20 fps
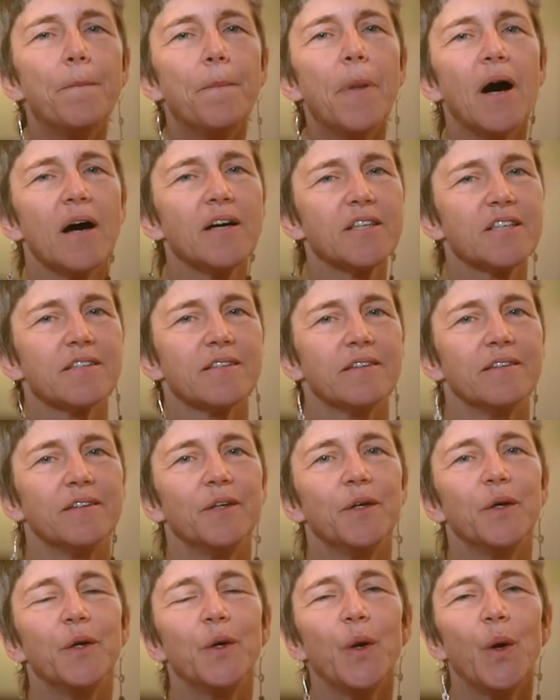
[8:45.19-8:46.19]
But
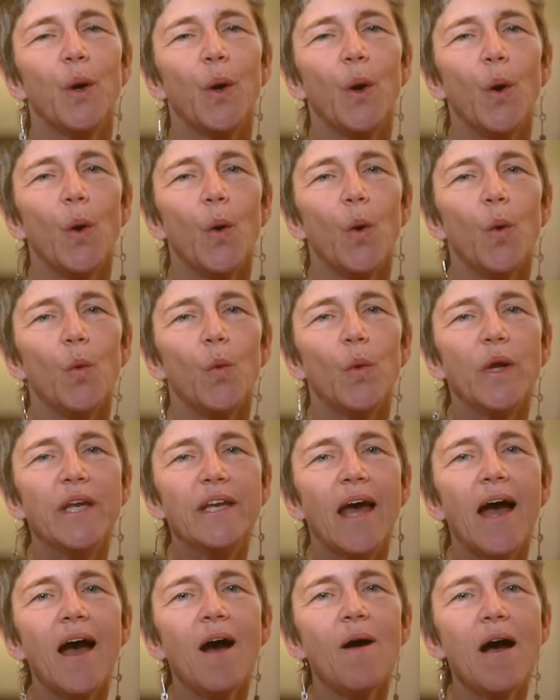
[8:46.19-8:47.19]
we
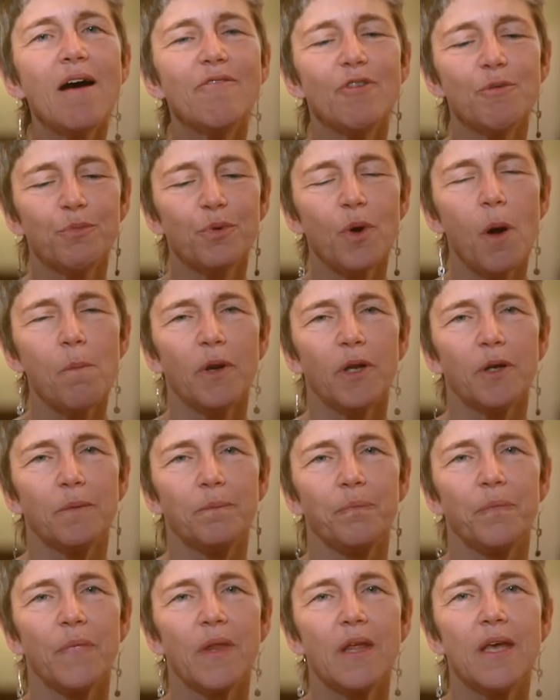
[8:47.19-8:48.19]
now have a
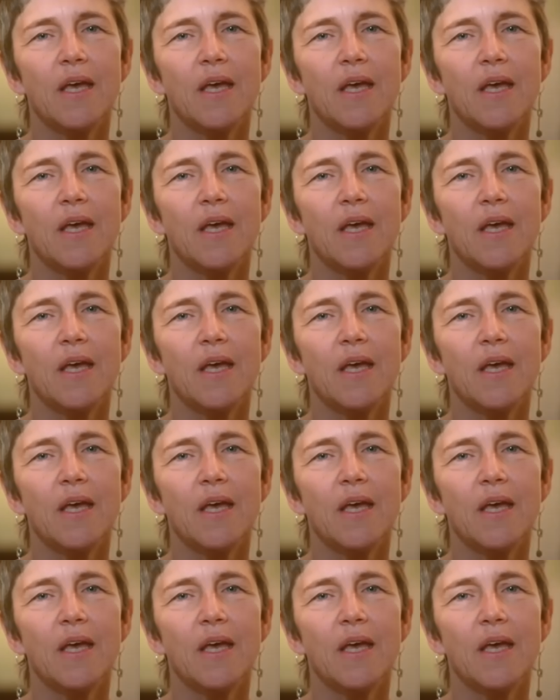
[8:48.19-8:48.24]
problem